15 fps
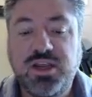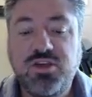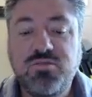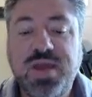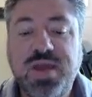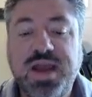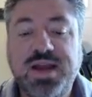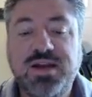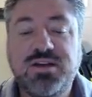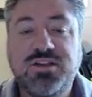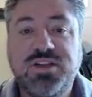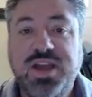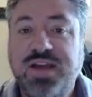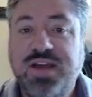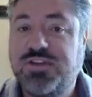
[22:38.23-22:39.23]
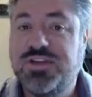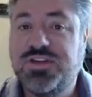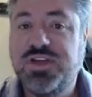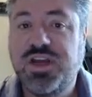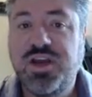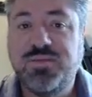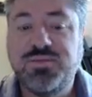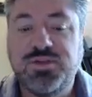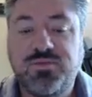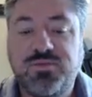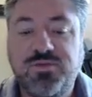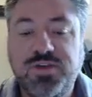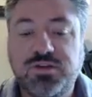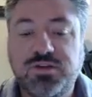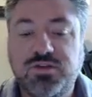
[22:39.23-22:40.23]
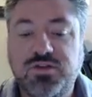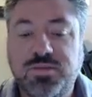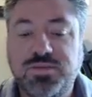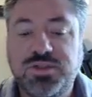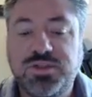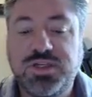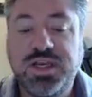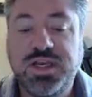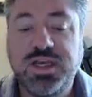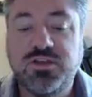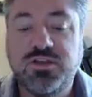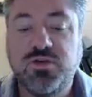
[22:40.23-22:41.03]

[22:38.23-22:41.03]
you might have to set up some field trips to get